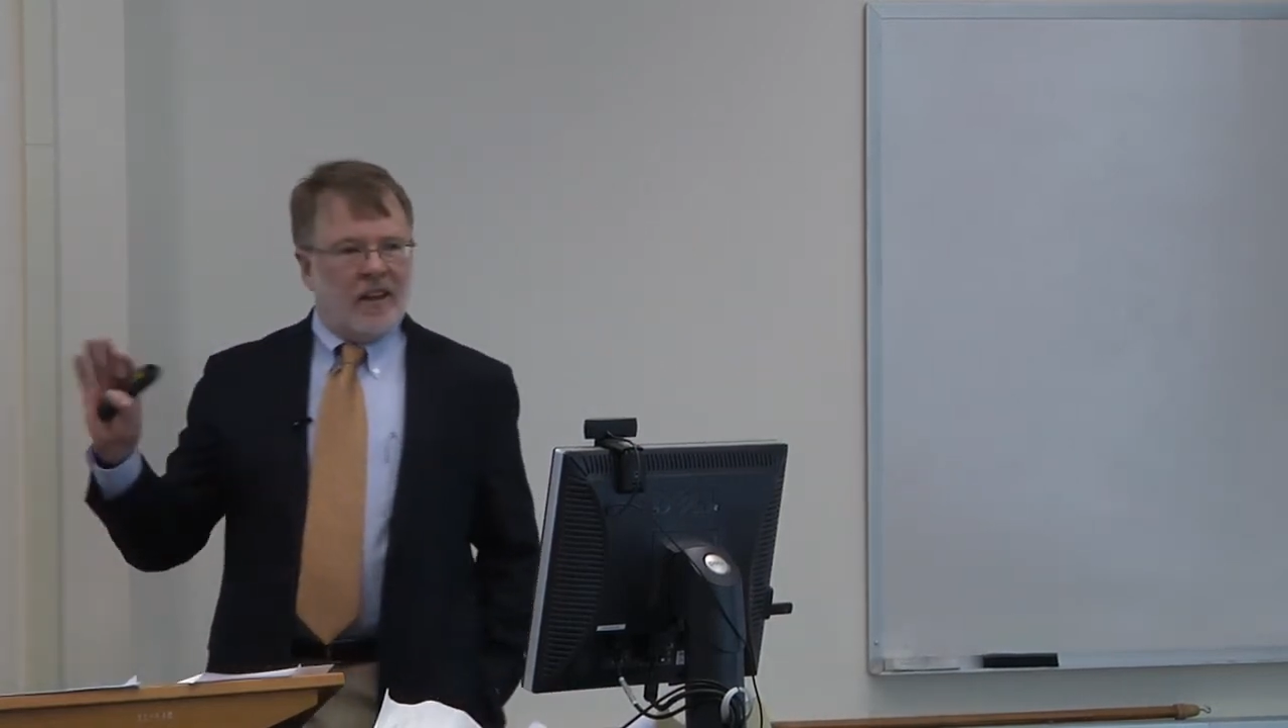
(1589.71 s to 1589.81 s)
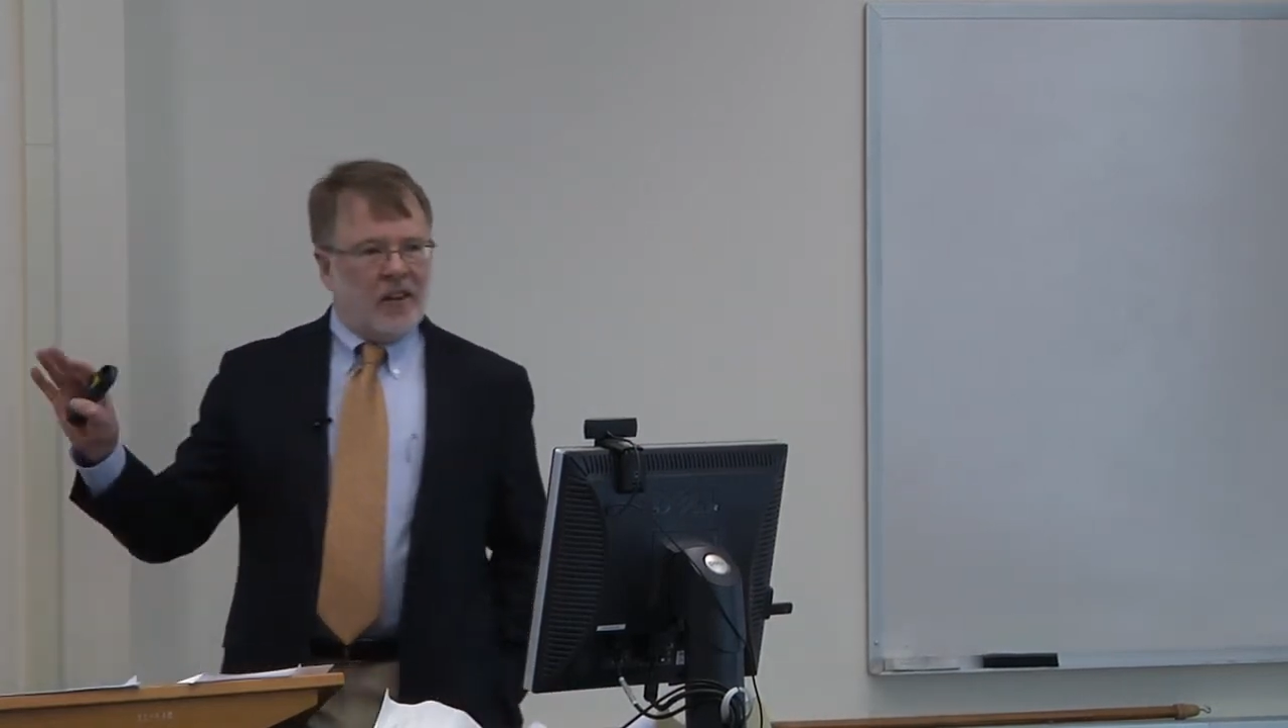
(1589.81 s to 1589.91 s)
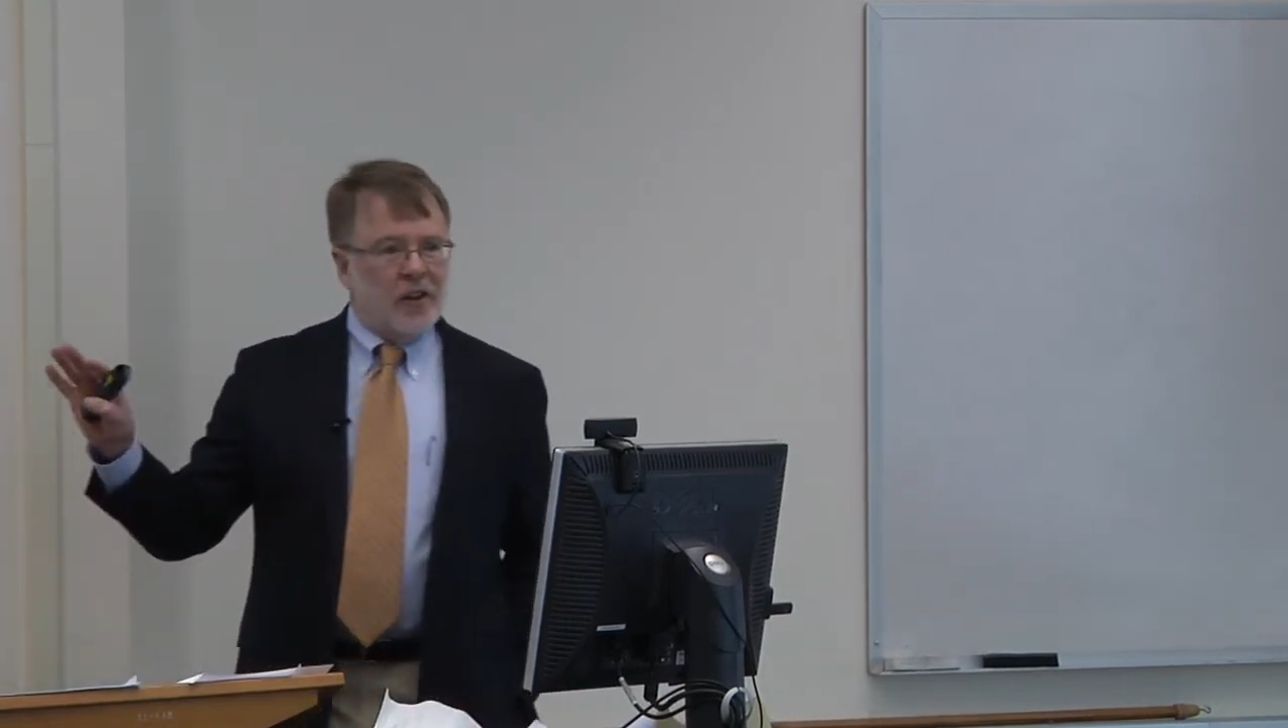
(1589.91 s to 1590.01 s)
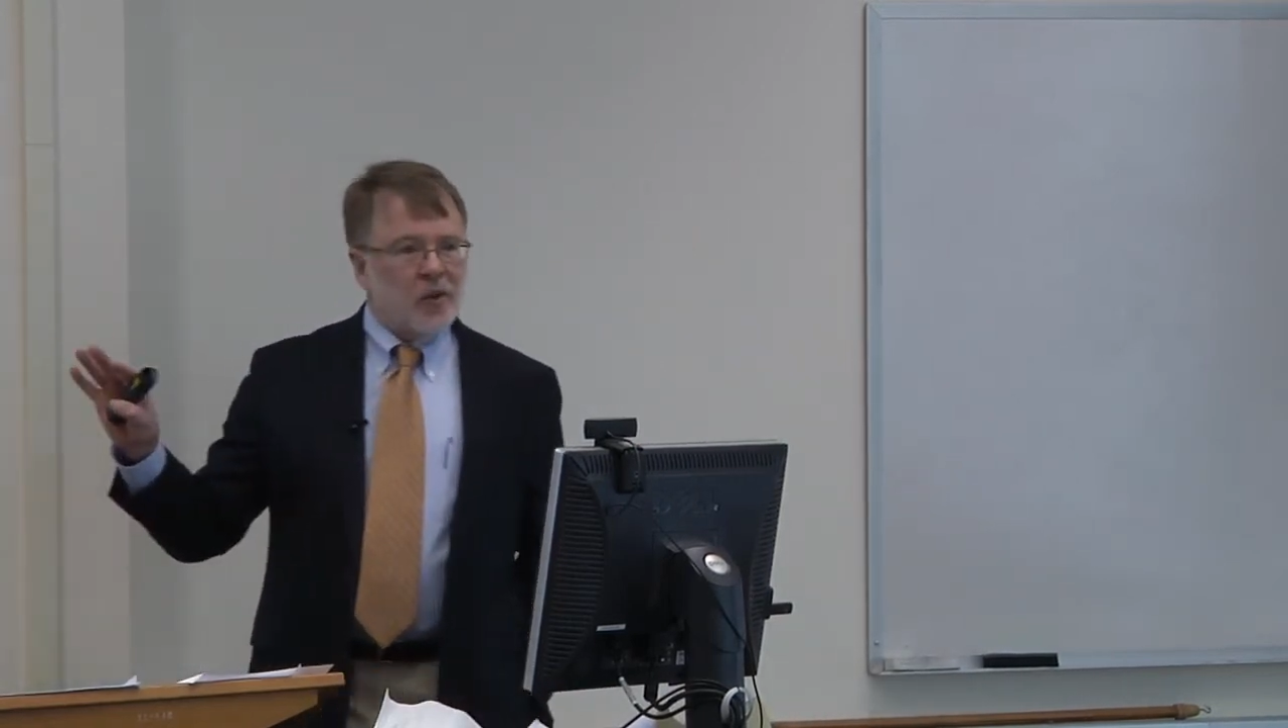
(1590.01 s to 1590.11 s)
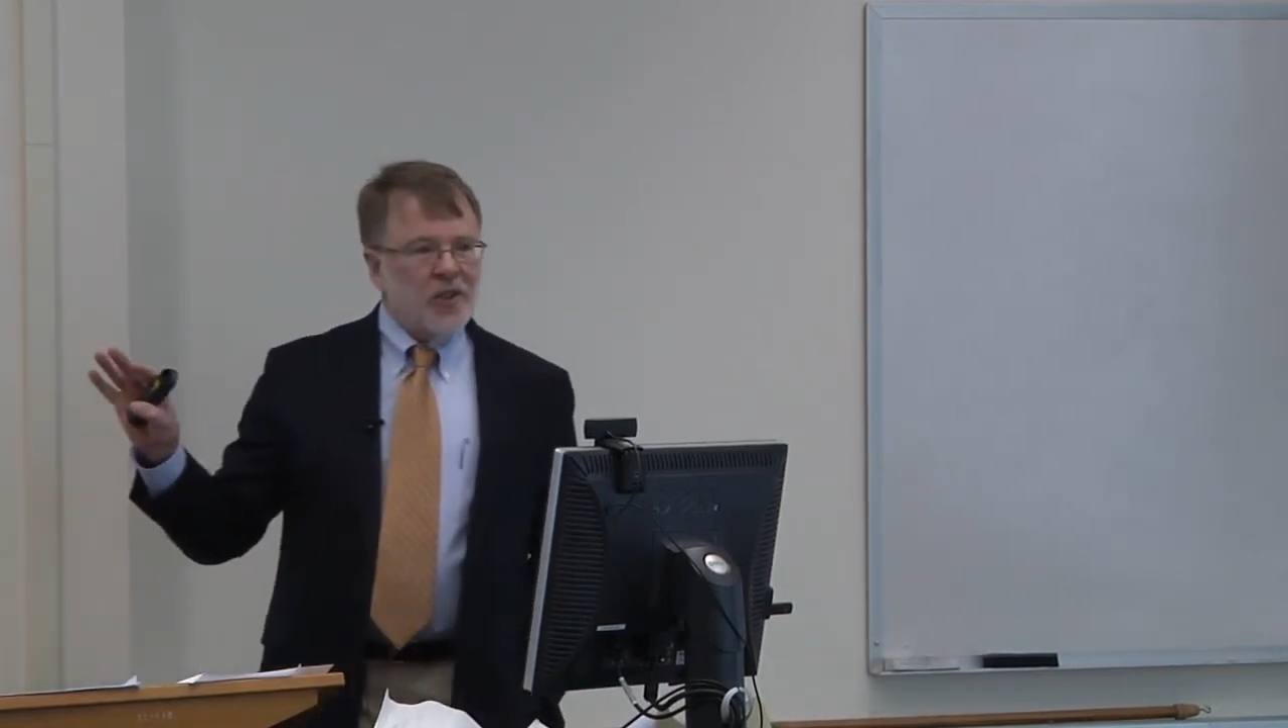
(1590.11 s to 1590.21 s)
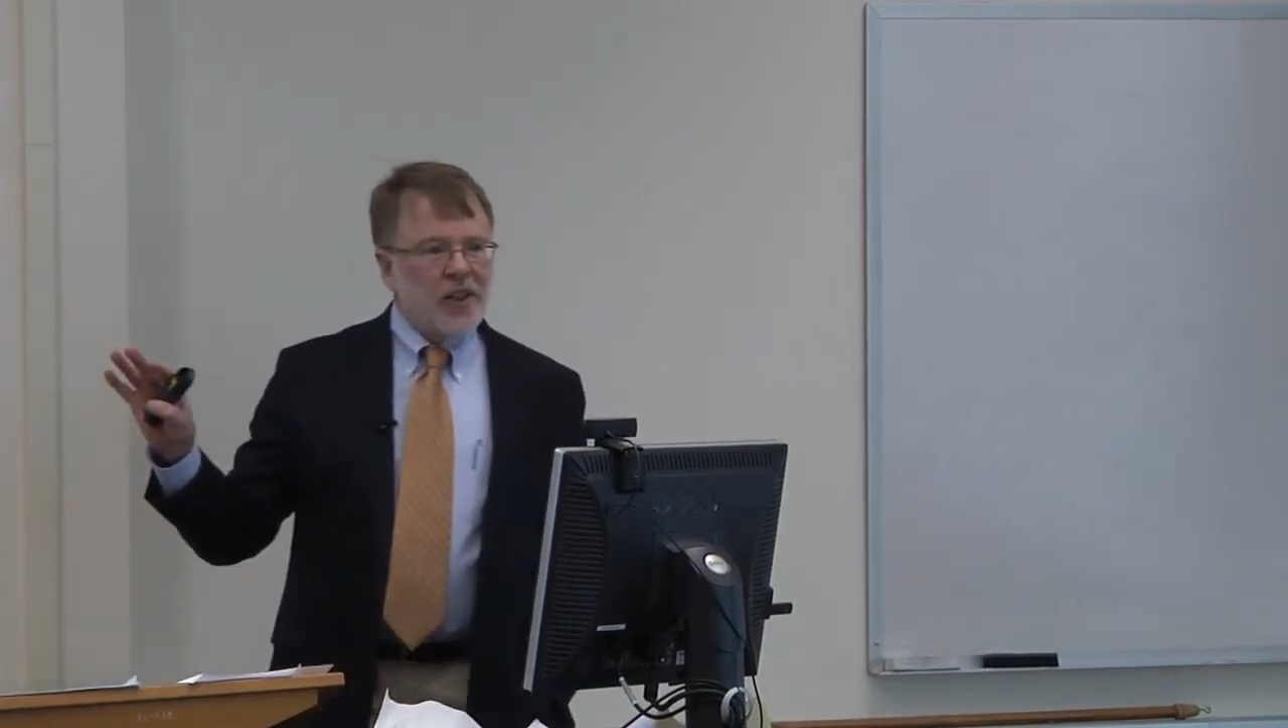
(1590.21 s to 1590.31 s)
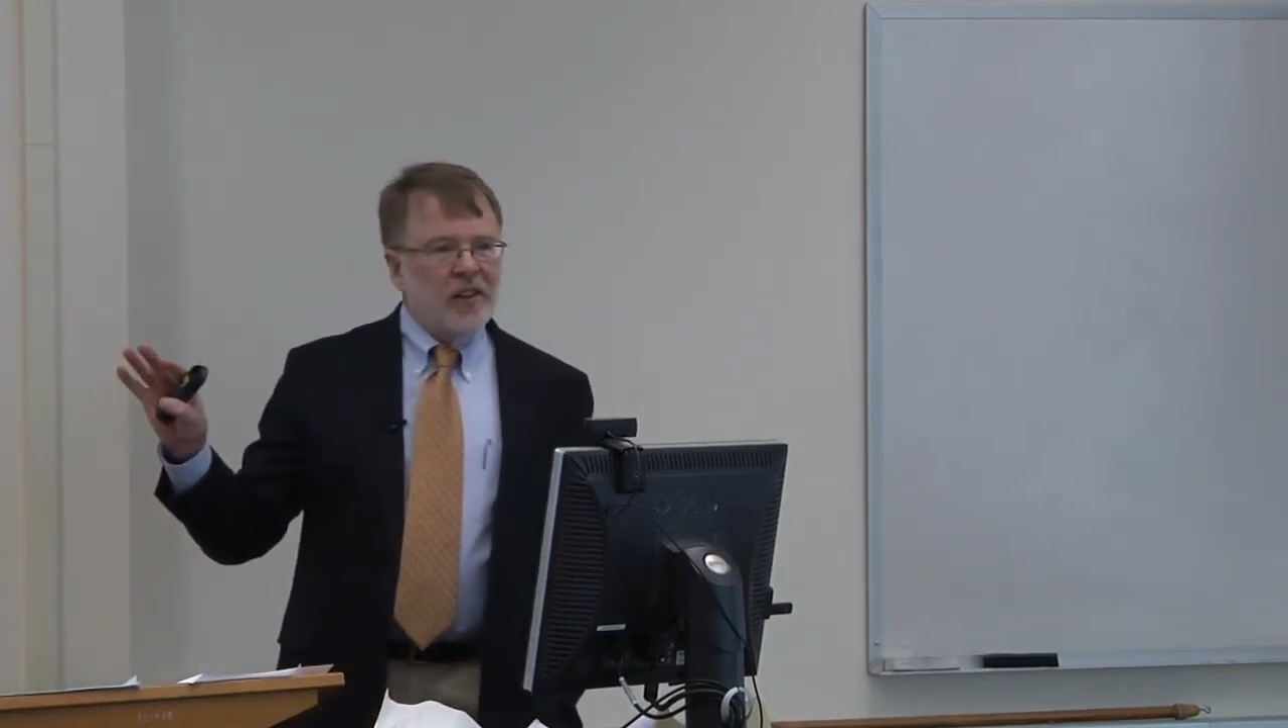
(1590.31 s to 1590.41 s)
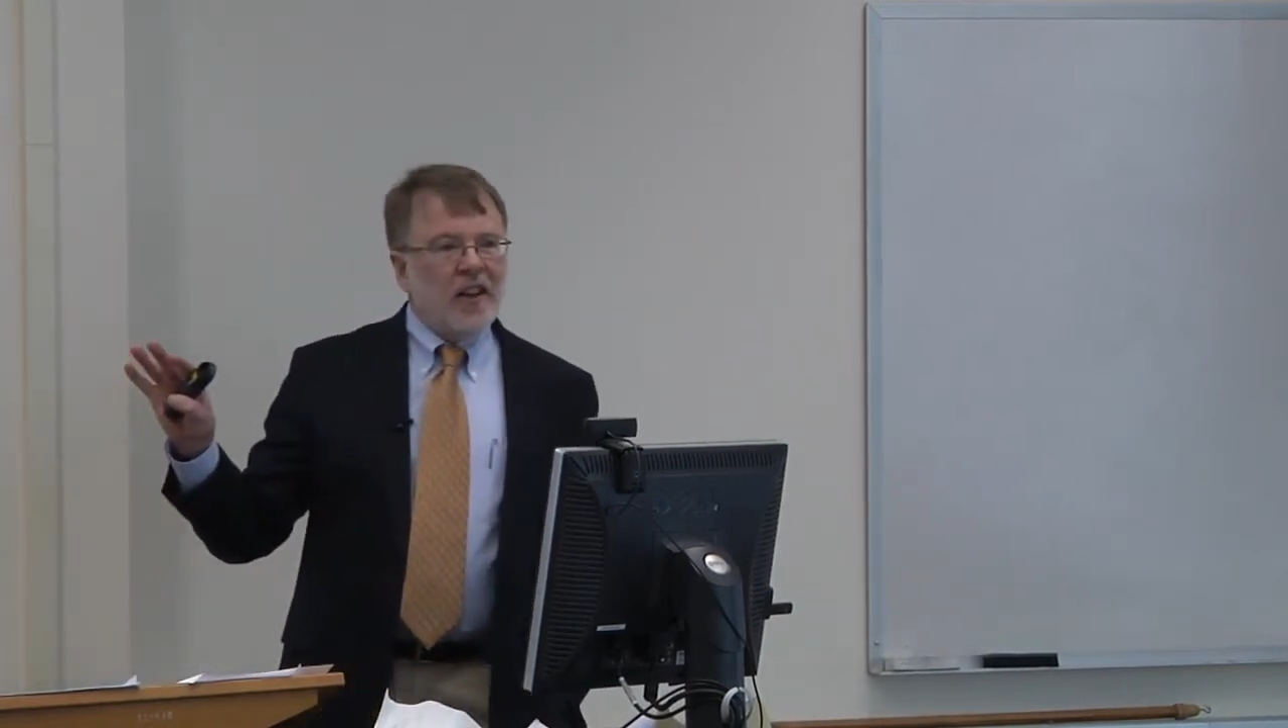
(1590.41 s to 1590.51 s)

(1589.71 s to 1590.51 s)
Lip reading: The interesting